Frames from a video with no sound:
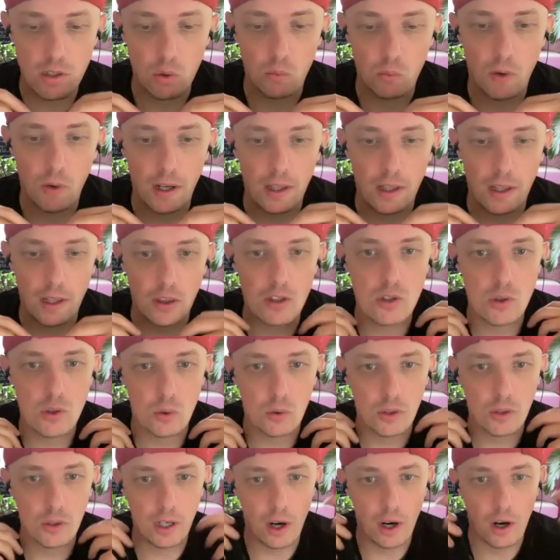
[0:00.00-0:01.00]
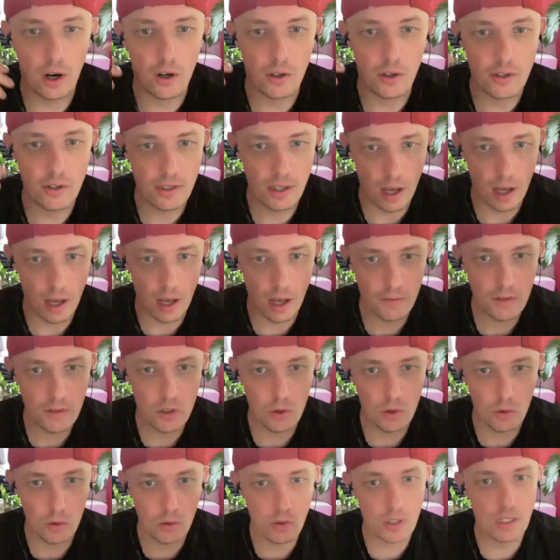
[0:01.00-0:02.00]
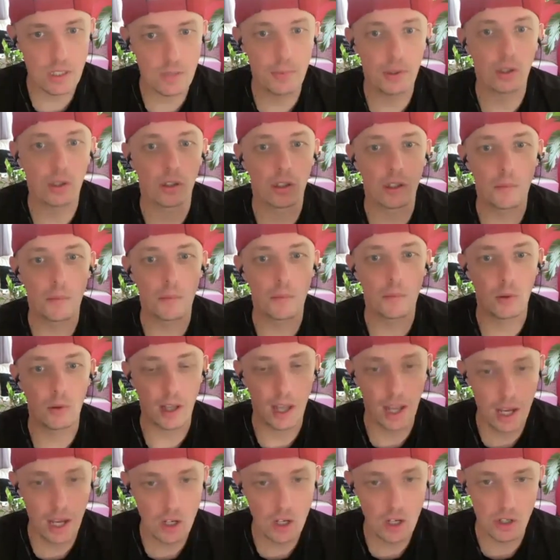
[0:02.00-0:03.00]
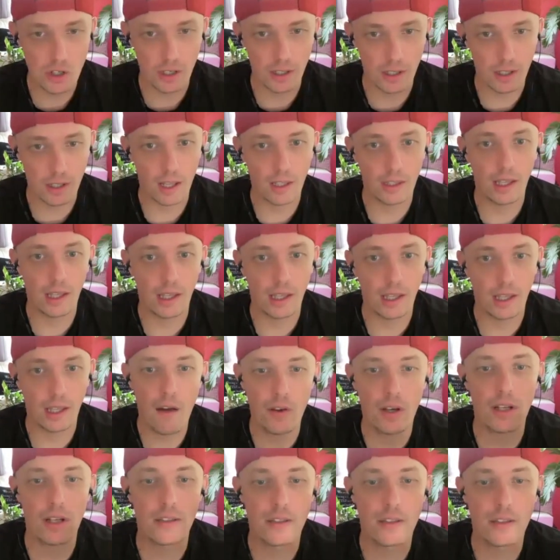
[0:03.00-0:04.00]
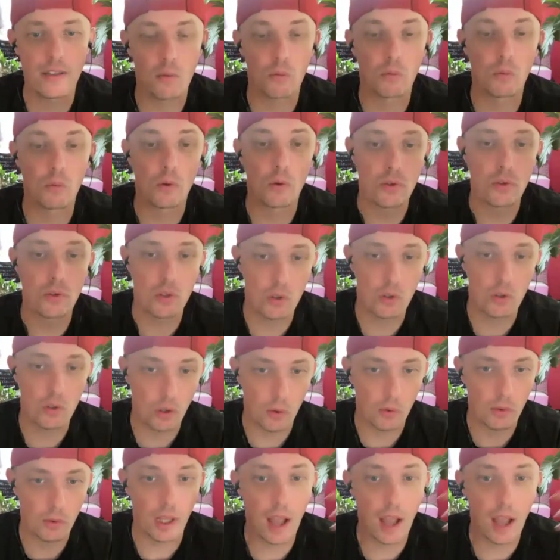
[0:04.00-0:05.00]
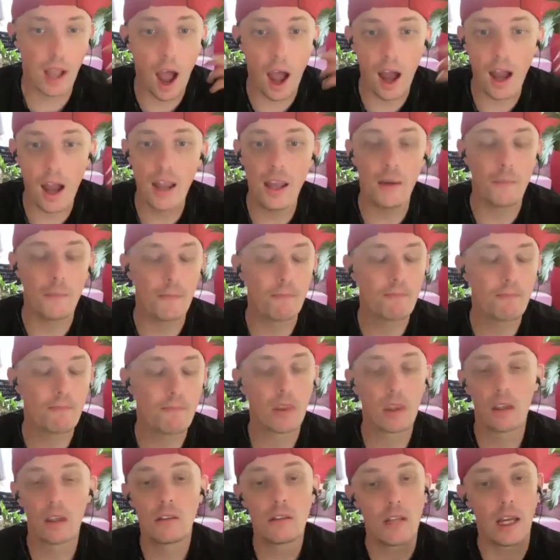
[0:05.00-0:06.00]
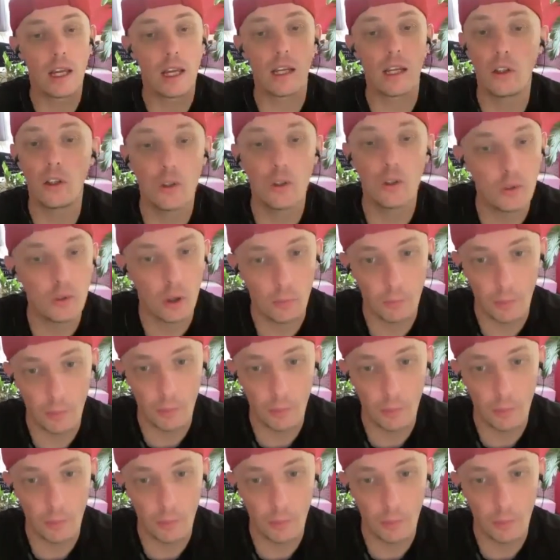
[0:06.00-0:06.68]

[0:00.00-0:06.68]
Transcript: to write the story ourselves through the spirit communication and the evidence that rolls through. Like I am Dana, you know